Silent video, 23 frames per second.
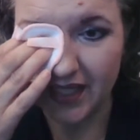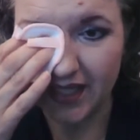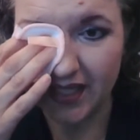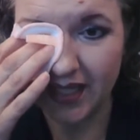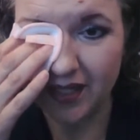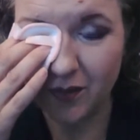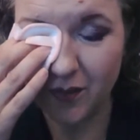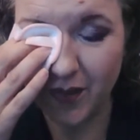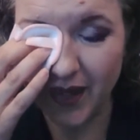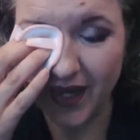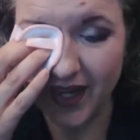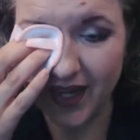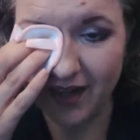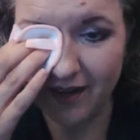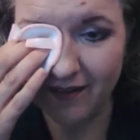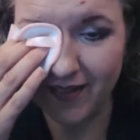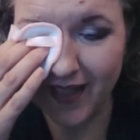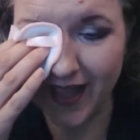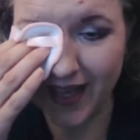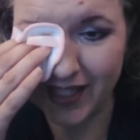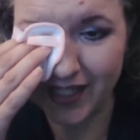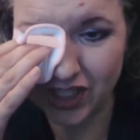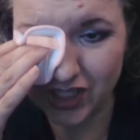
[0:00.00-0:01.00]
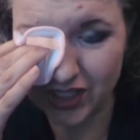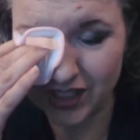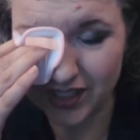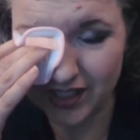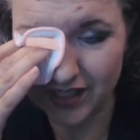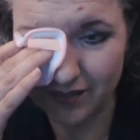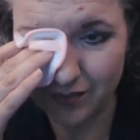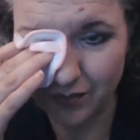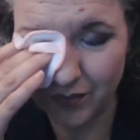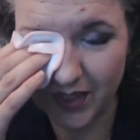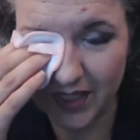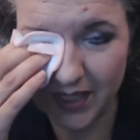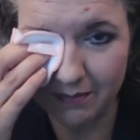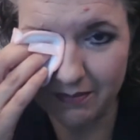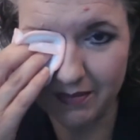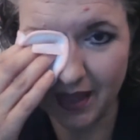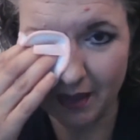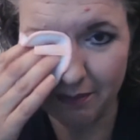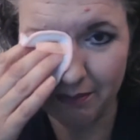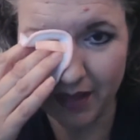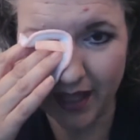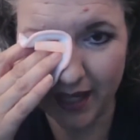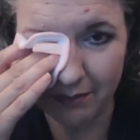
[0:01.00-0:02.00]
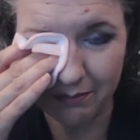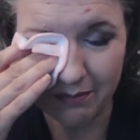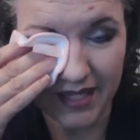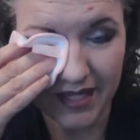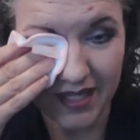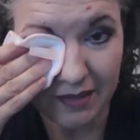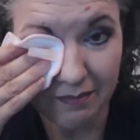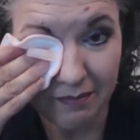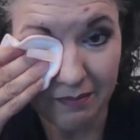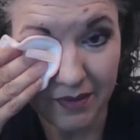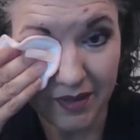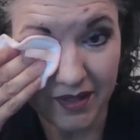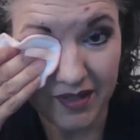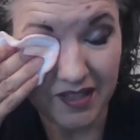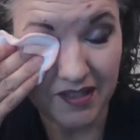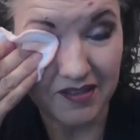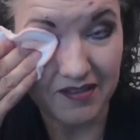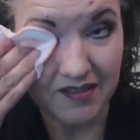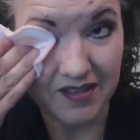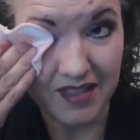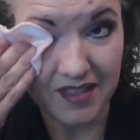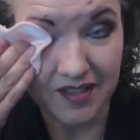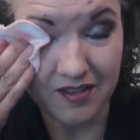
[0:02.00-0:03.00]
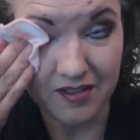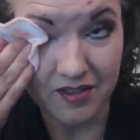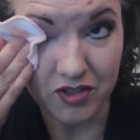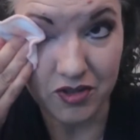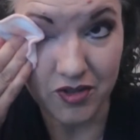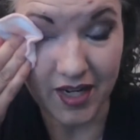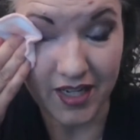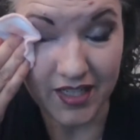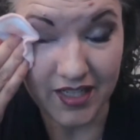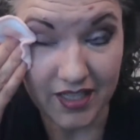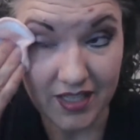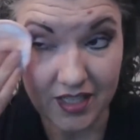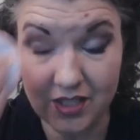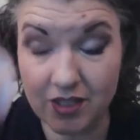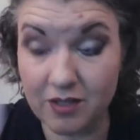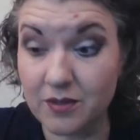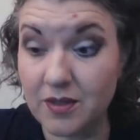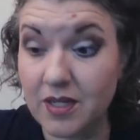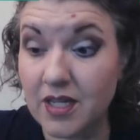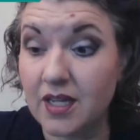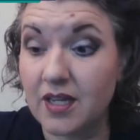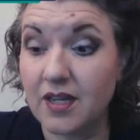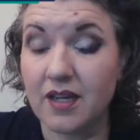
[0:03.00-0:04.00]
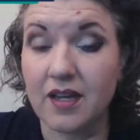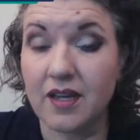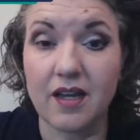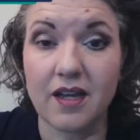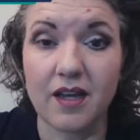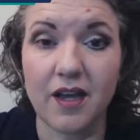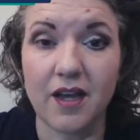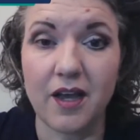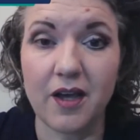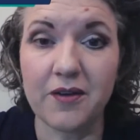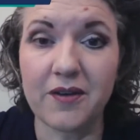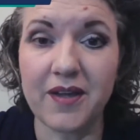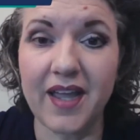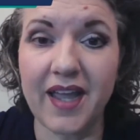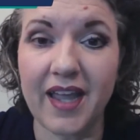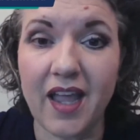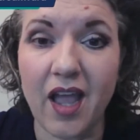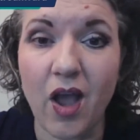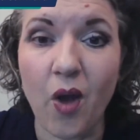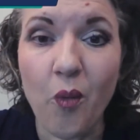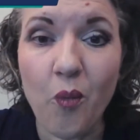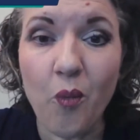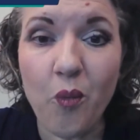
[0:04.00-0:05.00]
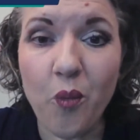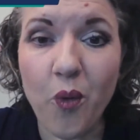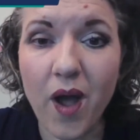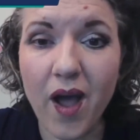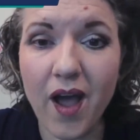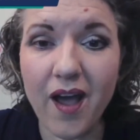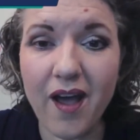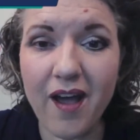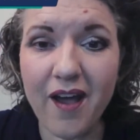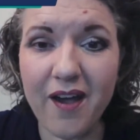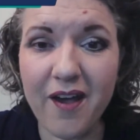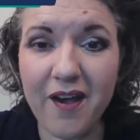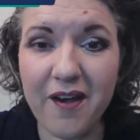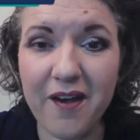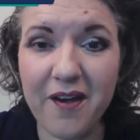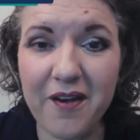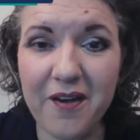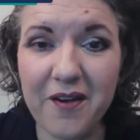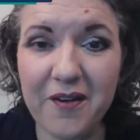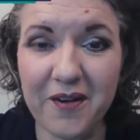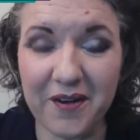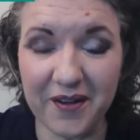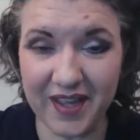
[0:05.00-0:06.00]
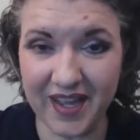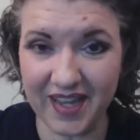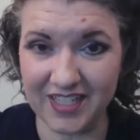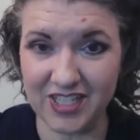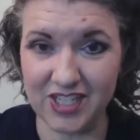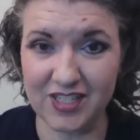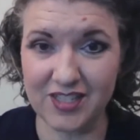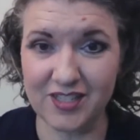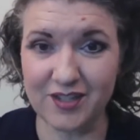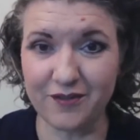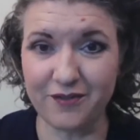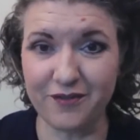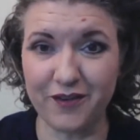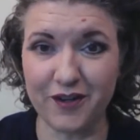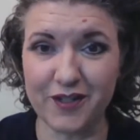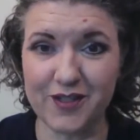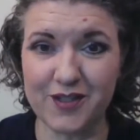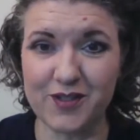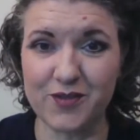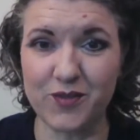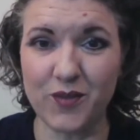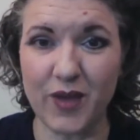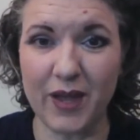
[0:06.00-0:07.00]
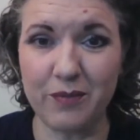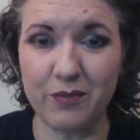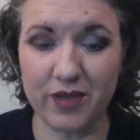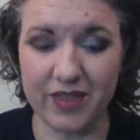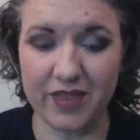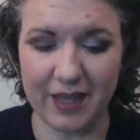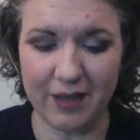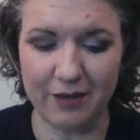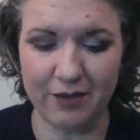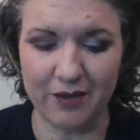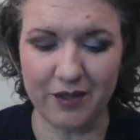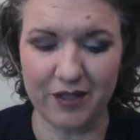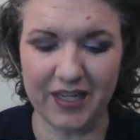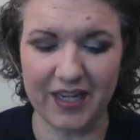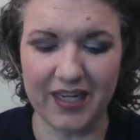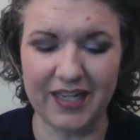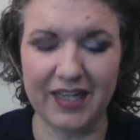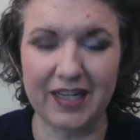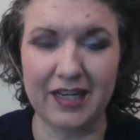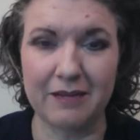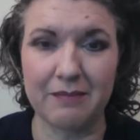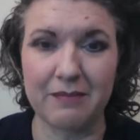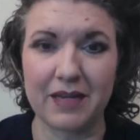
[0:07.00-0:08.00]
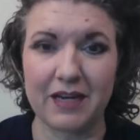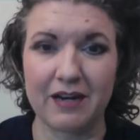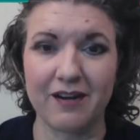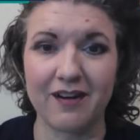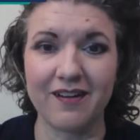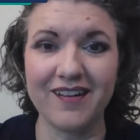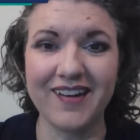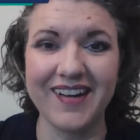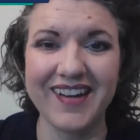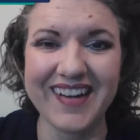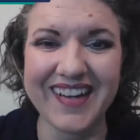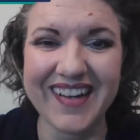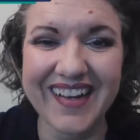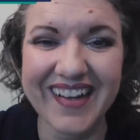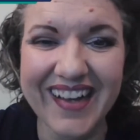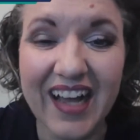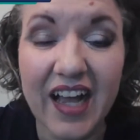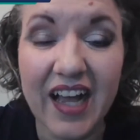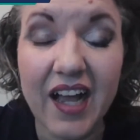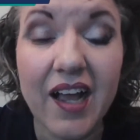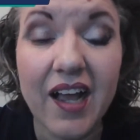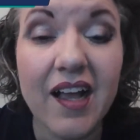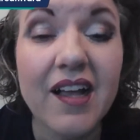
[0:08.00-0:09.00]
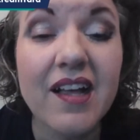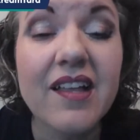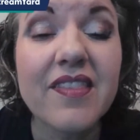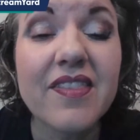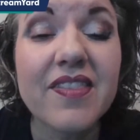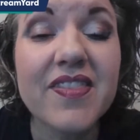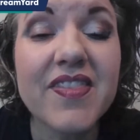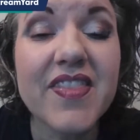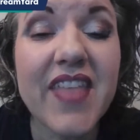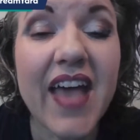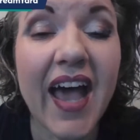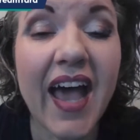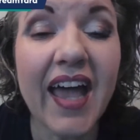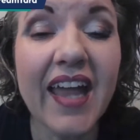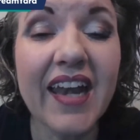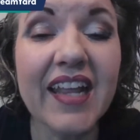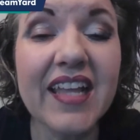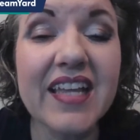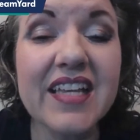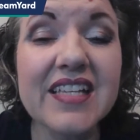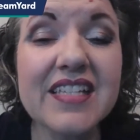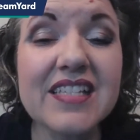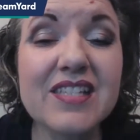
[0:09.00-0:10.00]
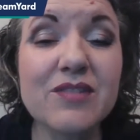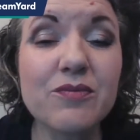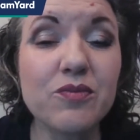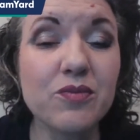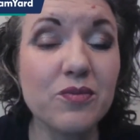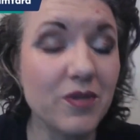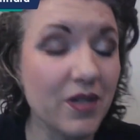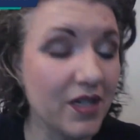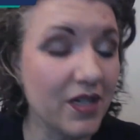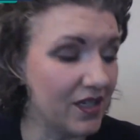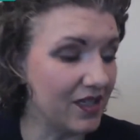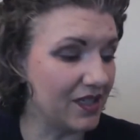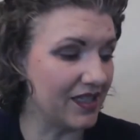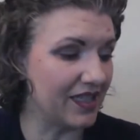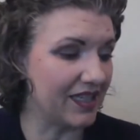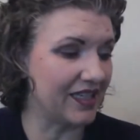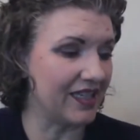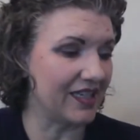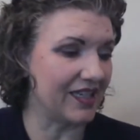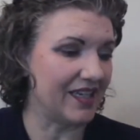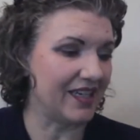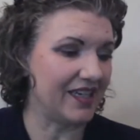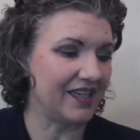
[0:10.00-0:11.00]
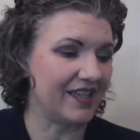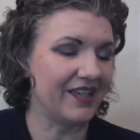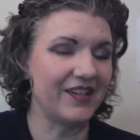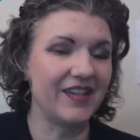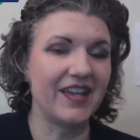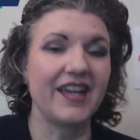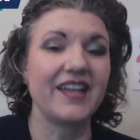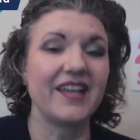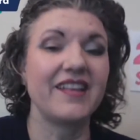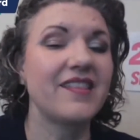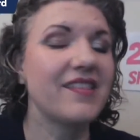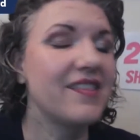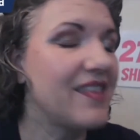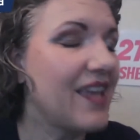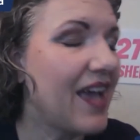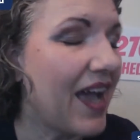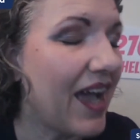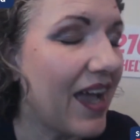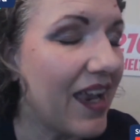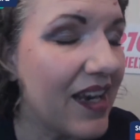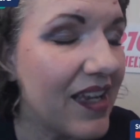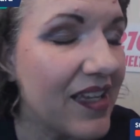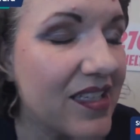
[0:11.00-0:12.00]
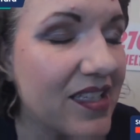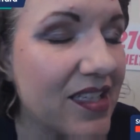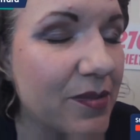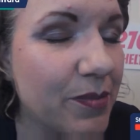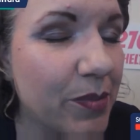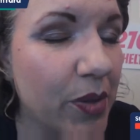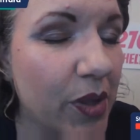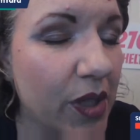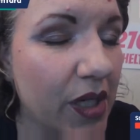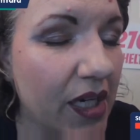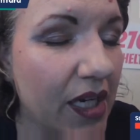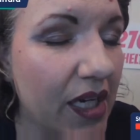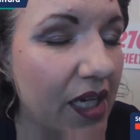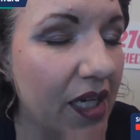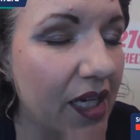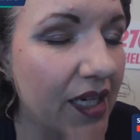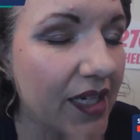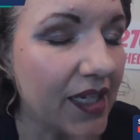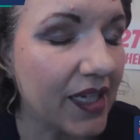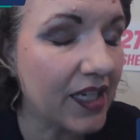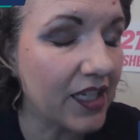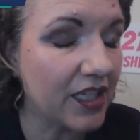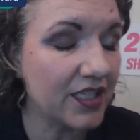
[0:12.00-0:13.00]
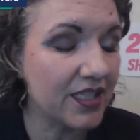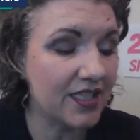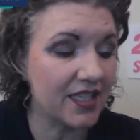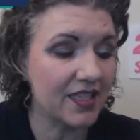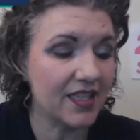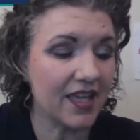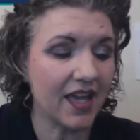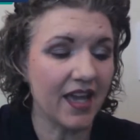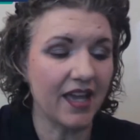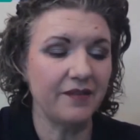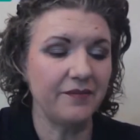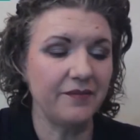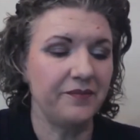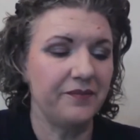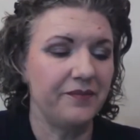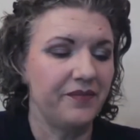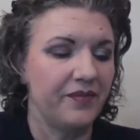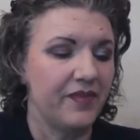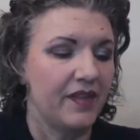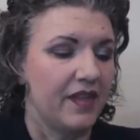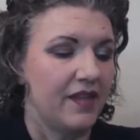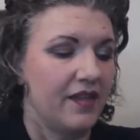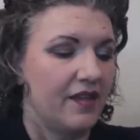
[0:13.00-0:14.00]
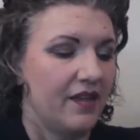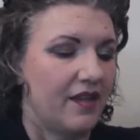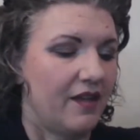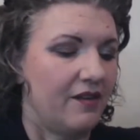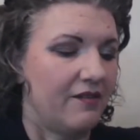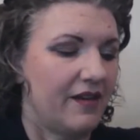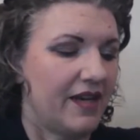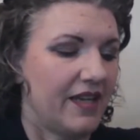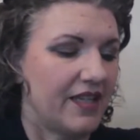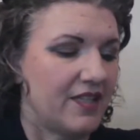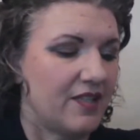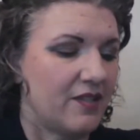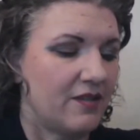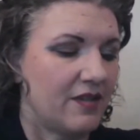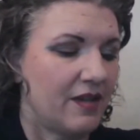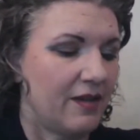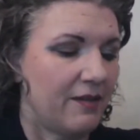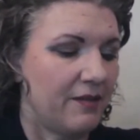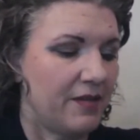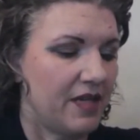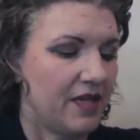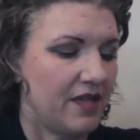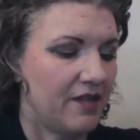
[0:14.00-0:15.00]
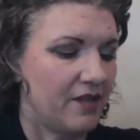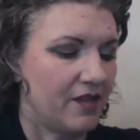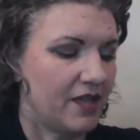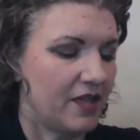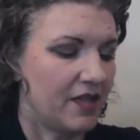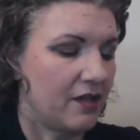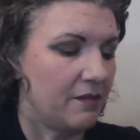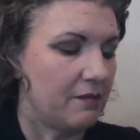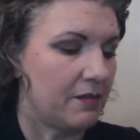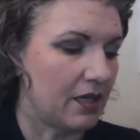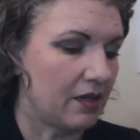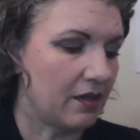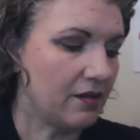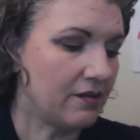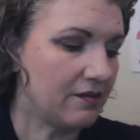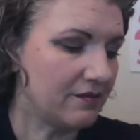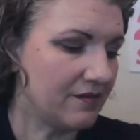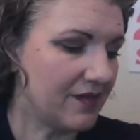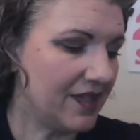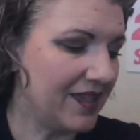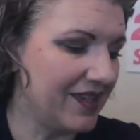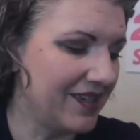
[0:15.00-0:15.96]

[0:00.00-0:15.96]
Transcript: eat away at our lashes if we keep that black makeup on there, if they're attracted to. Okay. Whoa. Okay. Just a first swipe without looking in a mirror. That is really good. Okay. That is pretty good. Can you see that? All right. So now I'm going to look in a mirror.